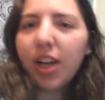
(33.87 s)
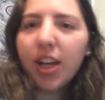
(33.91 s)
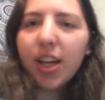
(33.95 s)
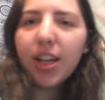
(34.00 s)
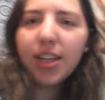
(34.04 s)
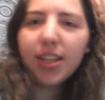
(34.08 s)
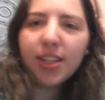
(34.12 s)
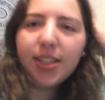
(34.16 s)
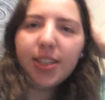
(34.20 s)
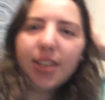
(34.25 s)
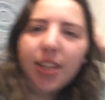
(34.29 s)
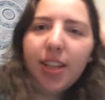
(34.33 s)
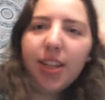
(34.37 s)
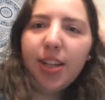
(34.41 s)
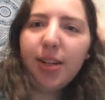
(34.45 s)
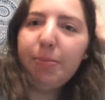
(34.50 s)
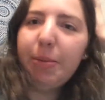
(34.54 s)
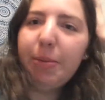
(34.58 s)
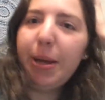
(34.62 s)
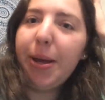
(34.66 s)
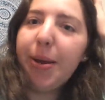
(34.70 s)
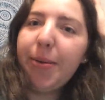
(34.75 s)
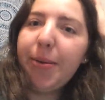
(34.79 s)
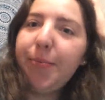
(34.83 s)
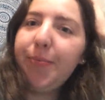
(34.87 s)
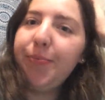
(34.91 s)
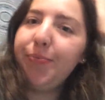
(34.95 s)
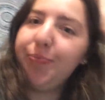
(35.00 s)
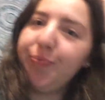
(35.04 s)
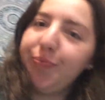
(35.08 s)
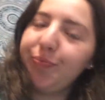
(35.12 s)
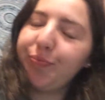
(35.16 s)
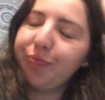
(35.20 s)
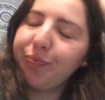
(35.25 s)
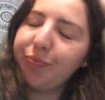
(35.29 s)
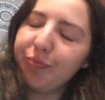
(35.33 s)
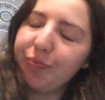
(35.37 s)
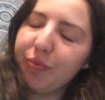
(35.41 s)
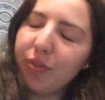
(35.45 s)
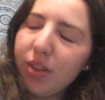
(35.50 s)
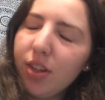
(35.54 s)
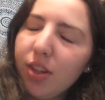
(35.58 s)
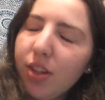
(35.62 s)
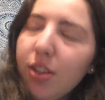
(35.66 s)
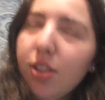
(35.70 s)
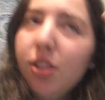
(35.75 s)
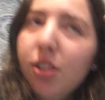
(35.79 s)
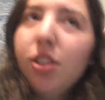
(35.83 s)
guys a little bit.
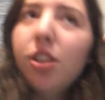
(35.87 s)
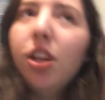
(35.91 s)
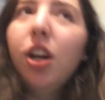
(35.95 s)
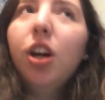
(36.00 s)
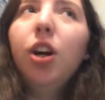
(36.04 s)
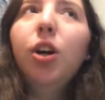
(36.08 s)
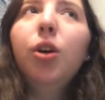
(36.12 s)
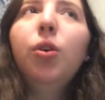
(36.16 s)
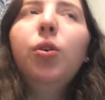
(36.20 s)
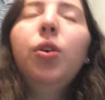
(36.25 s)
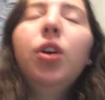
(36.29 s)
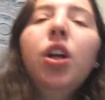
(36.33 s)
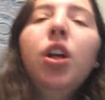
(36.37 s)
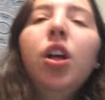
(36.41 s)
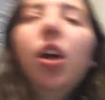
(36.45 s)
So